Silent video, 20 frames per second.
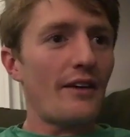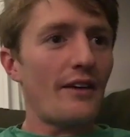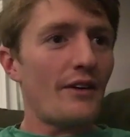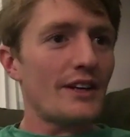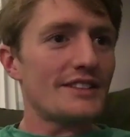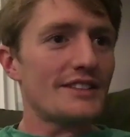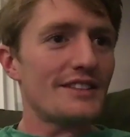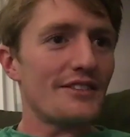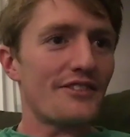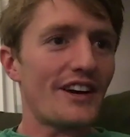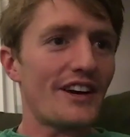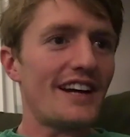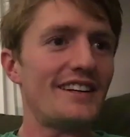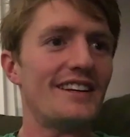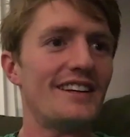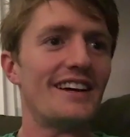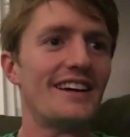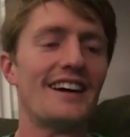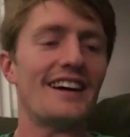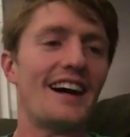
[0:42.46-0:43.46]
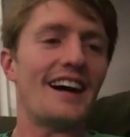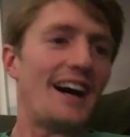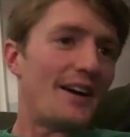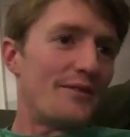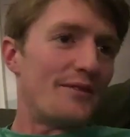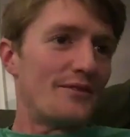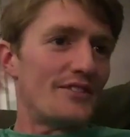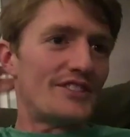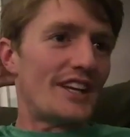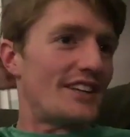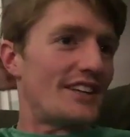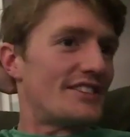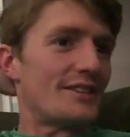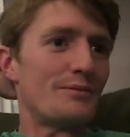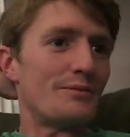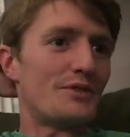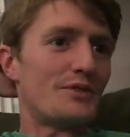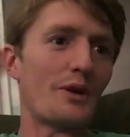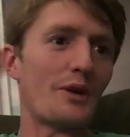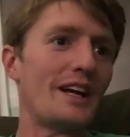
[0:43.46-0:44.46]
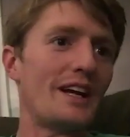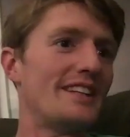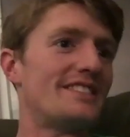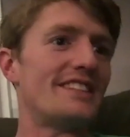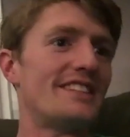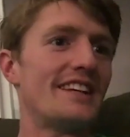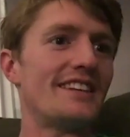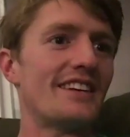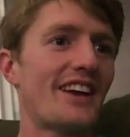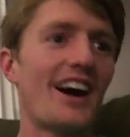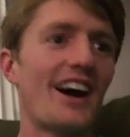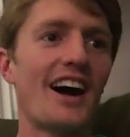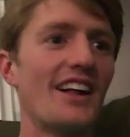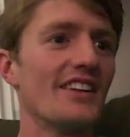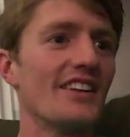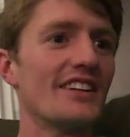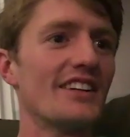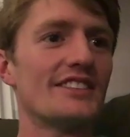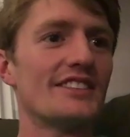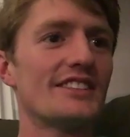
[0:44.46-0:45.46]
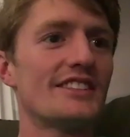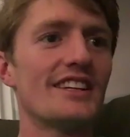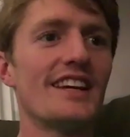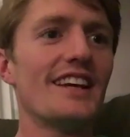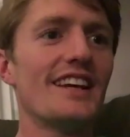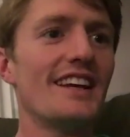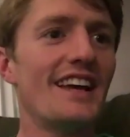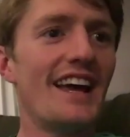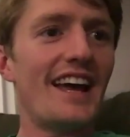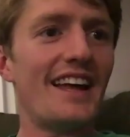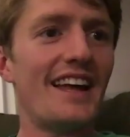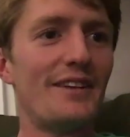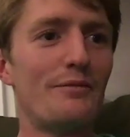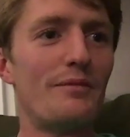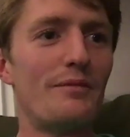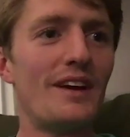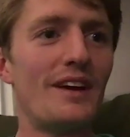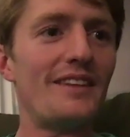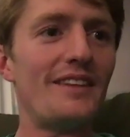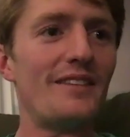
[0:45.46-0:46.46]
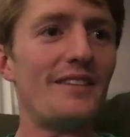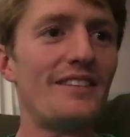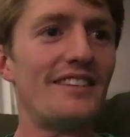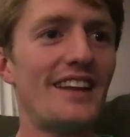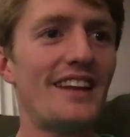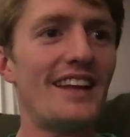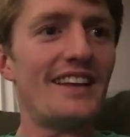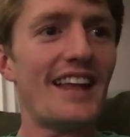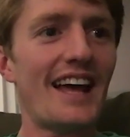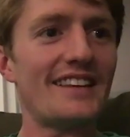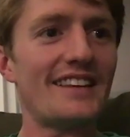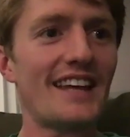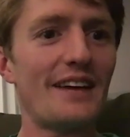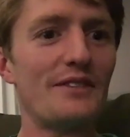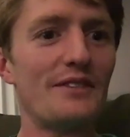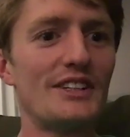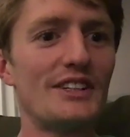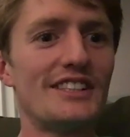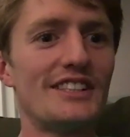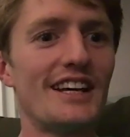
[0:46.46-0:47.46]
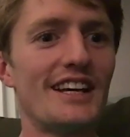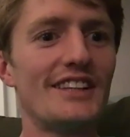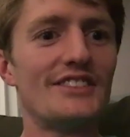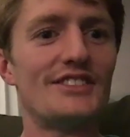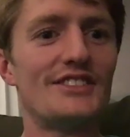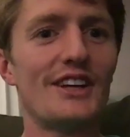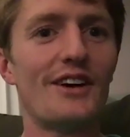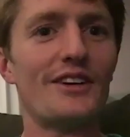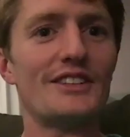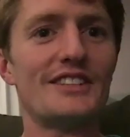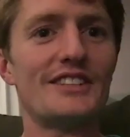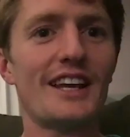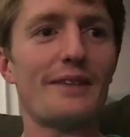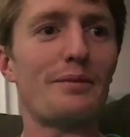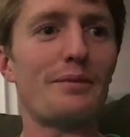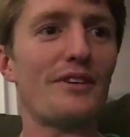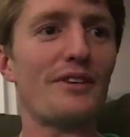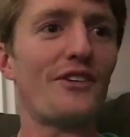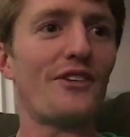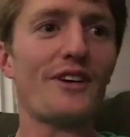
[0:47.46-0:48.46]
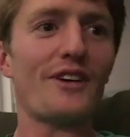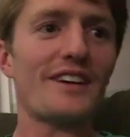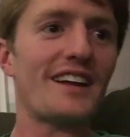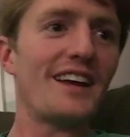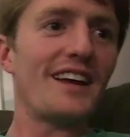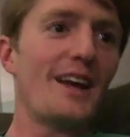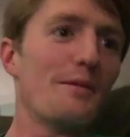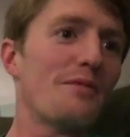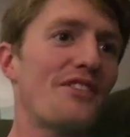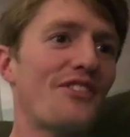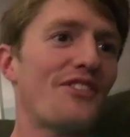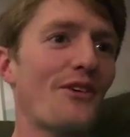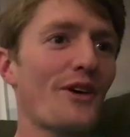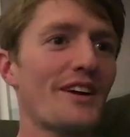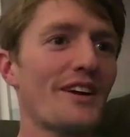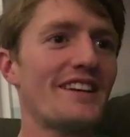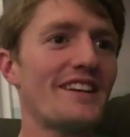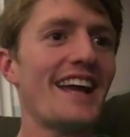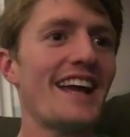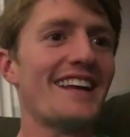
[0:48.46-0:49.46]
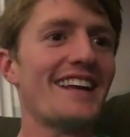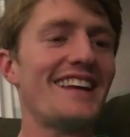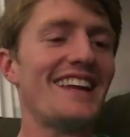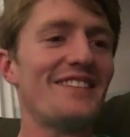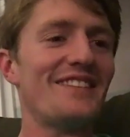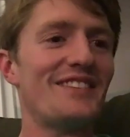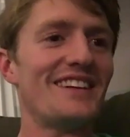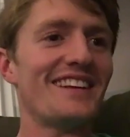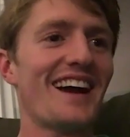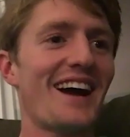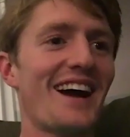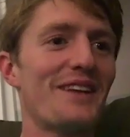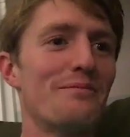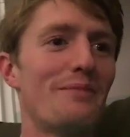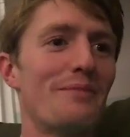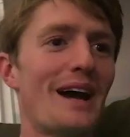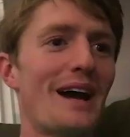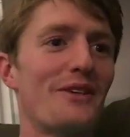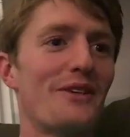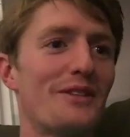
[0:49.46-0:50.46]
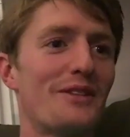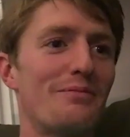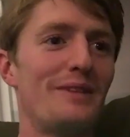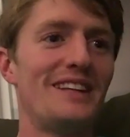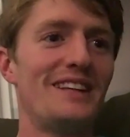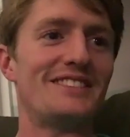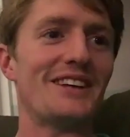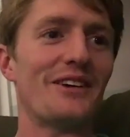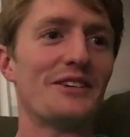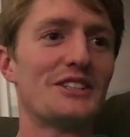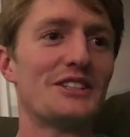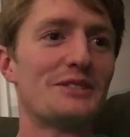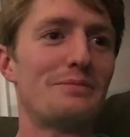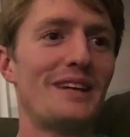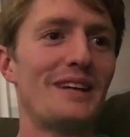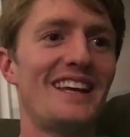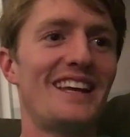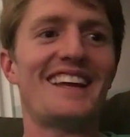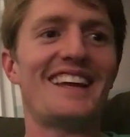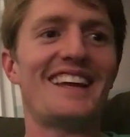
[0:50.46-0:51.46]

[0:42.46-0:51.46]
wasn't afraid to send some tweets in college and that type of shit. So it's like before Nike even got in bed with me, so to speak.